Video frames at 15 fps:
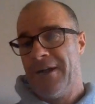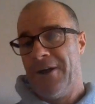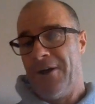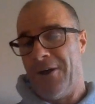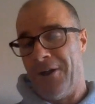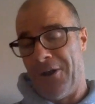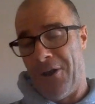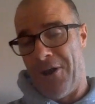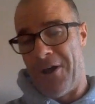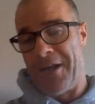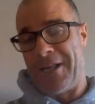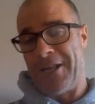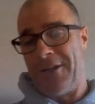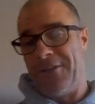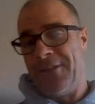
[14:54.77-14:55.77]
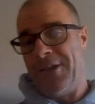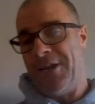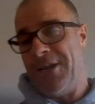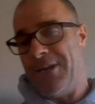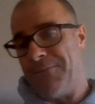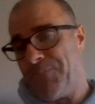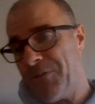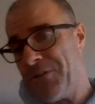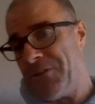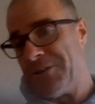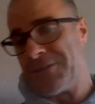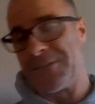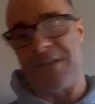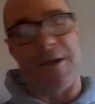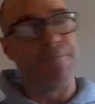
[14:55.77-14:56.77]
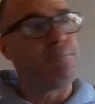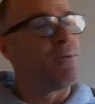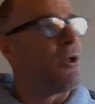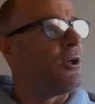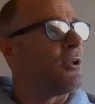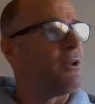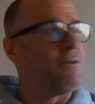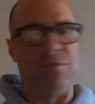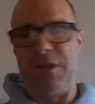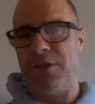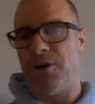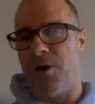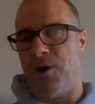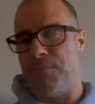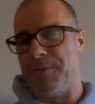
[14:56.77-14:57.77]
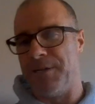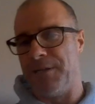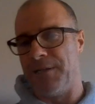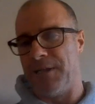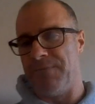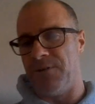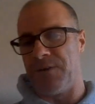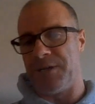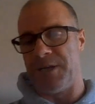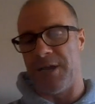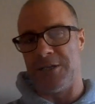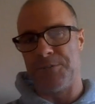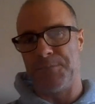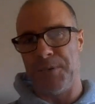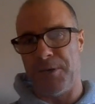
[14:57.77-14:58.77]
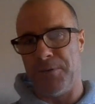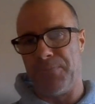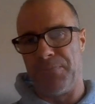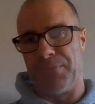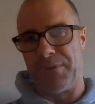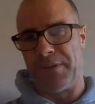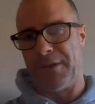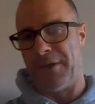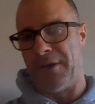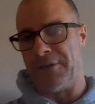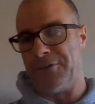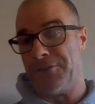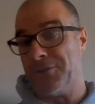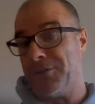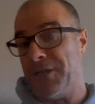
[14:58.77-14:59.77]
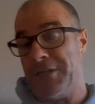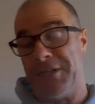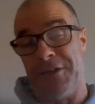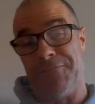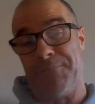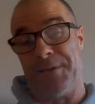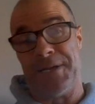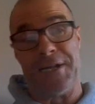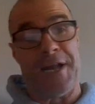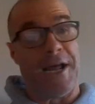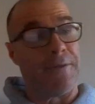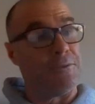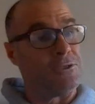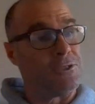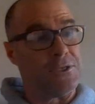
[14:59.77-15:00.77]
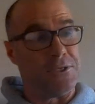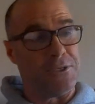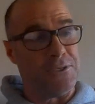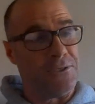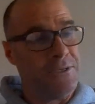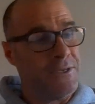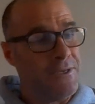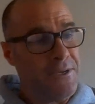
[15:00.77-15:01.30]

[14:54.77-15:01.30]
I like the subplot of Nick Holman and Levi Casbolt. I just think they've been able to